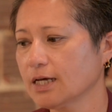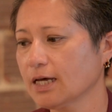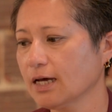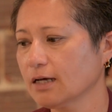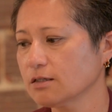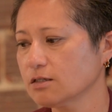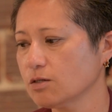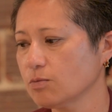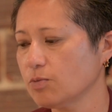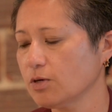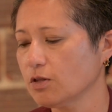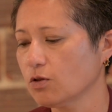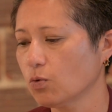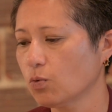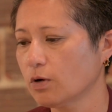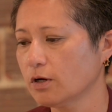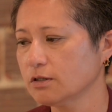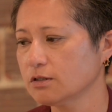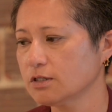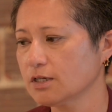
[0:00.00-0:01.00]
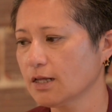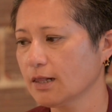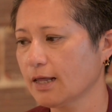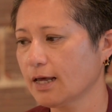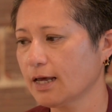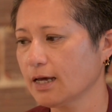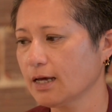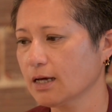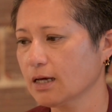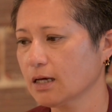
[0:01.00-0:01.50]
get to be the one to
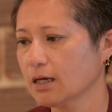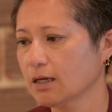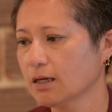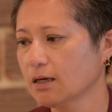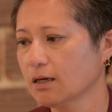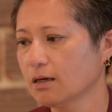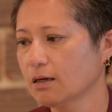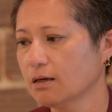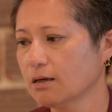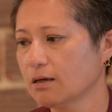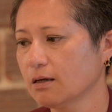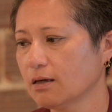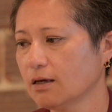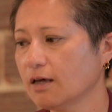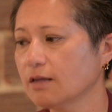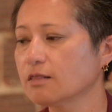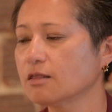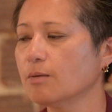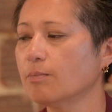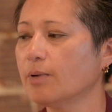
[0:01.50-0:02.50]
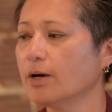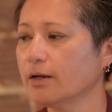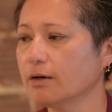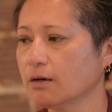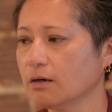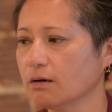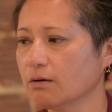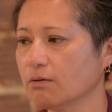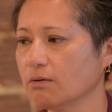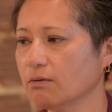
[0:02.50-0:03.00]
like hit the
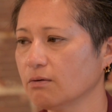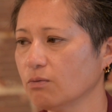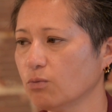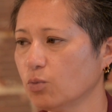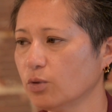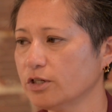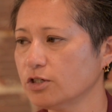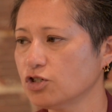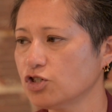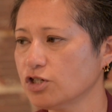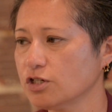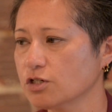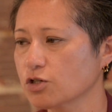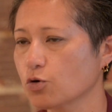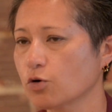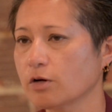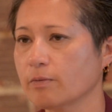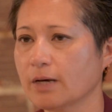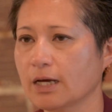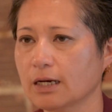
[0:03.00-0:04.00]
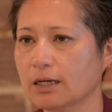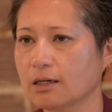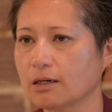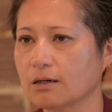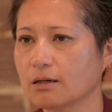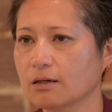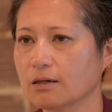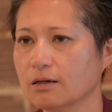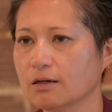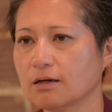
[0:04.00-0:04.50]
button when she's cremated,
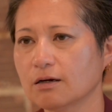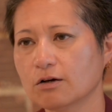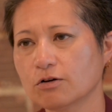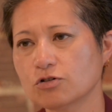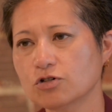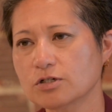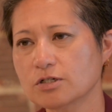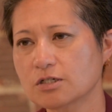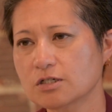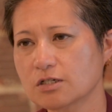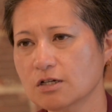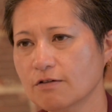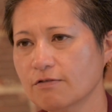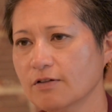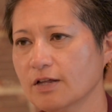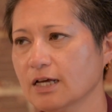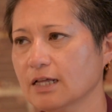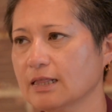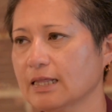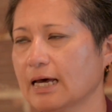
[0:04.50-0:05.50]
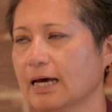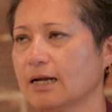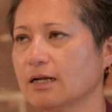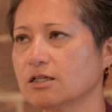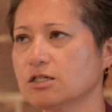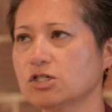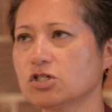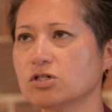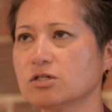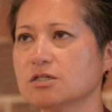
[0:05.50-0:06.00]
just stuff like that.
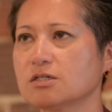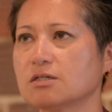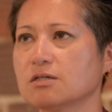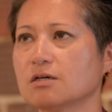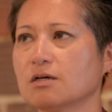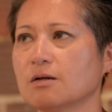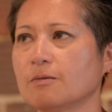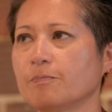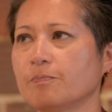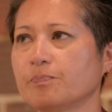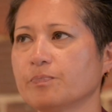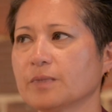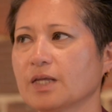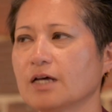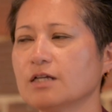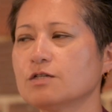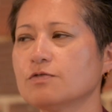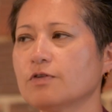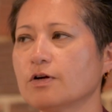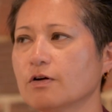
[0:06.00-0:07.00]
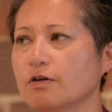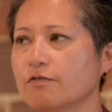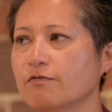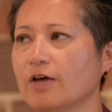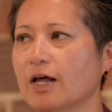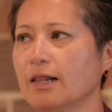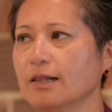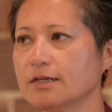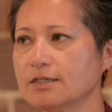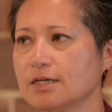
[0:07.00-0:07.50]
It's very
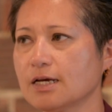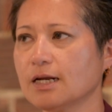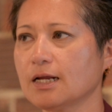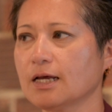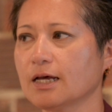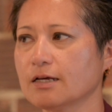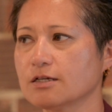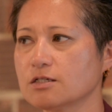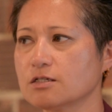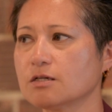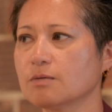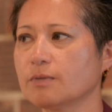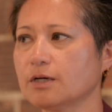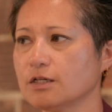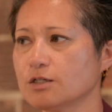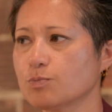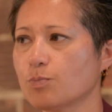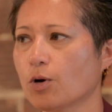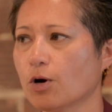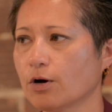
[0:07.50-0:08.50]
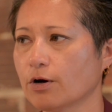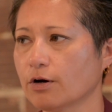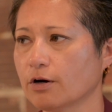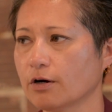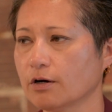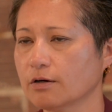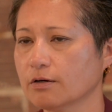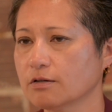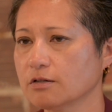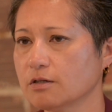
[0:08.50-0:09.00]
validating as somebody's
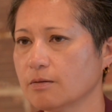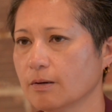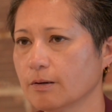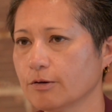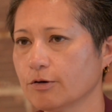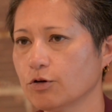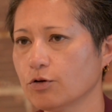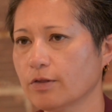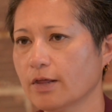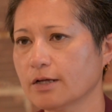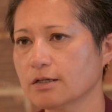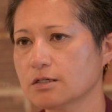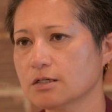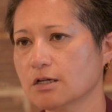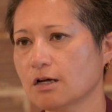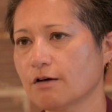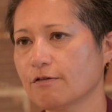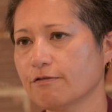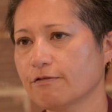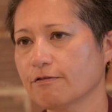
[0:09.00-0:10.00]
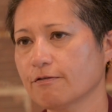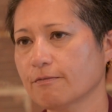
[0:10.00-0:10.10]
partner to be able to do that stuff.